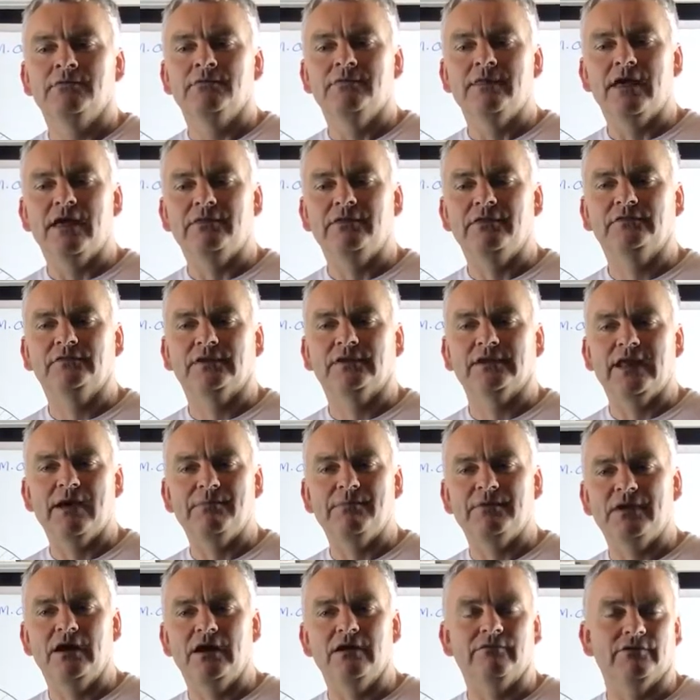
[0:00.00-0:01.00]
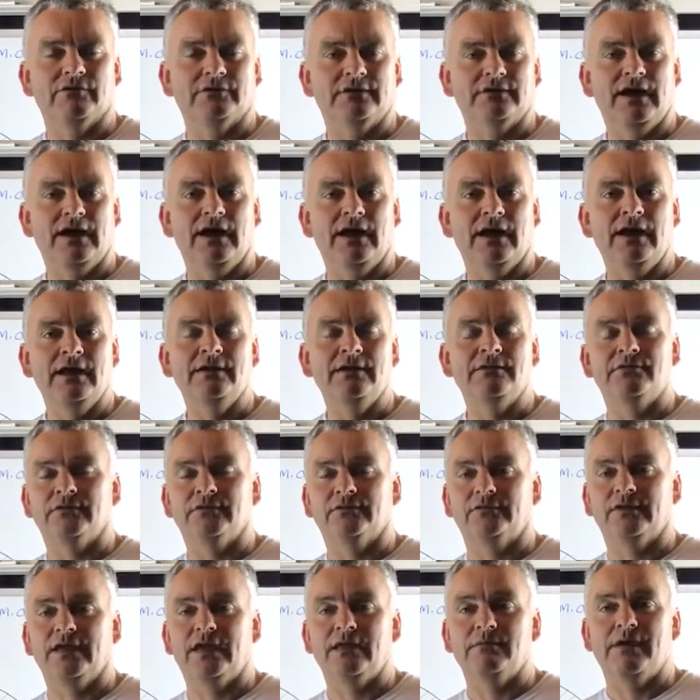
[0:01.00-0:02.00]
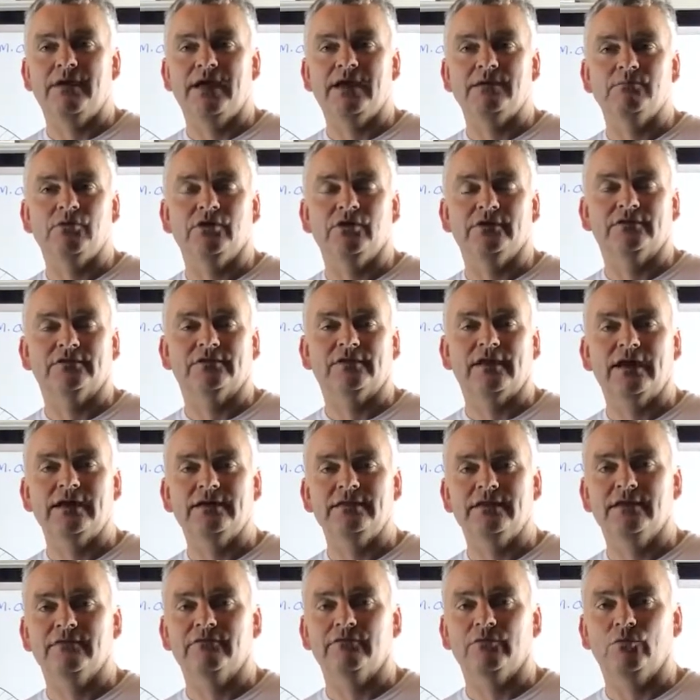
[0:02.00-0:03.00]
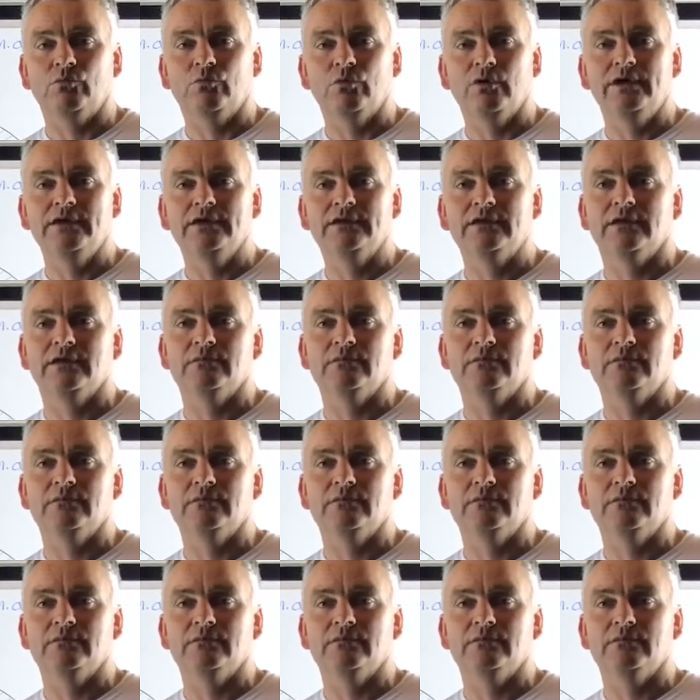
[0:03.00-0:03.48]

Now this can happen over a day. The sandbank might stay there for a week.